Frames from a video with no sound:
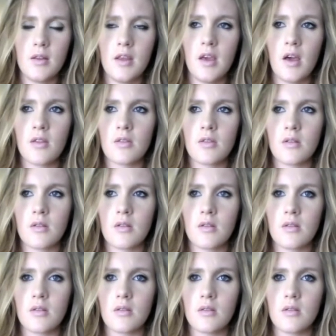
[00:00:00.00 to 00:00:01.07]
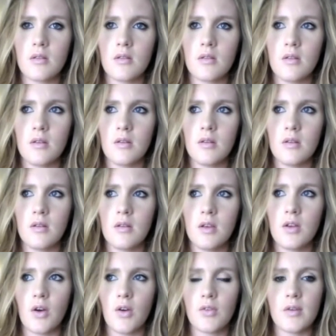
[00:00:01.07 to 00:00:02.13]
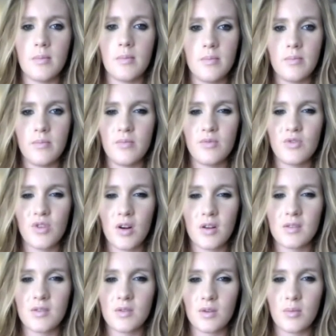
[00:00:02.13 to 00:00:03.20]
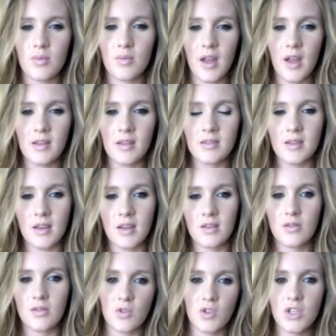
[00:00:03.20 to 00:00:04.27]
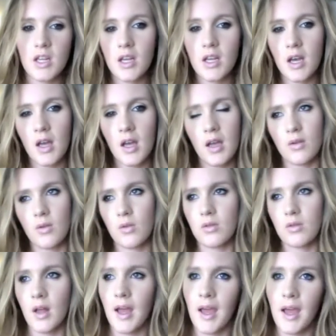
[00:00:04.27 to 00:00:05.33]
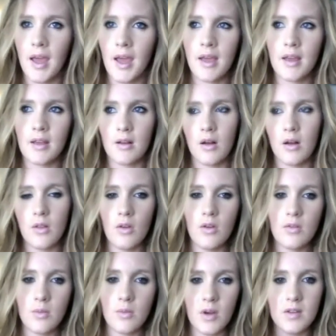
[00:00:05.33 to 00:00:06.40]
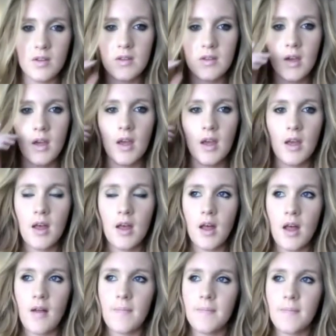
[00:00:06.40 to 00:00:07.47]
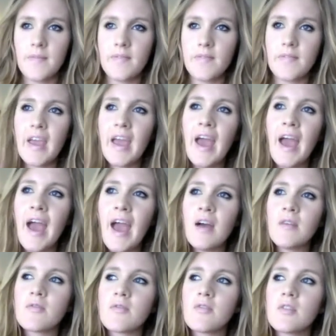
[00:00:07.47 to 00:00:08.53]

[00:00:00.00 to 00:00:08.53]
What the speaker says: other, you know, the drugstore brands like Neutrogena and Olay and all those ones, they have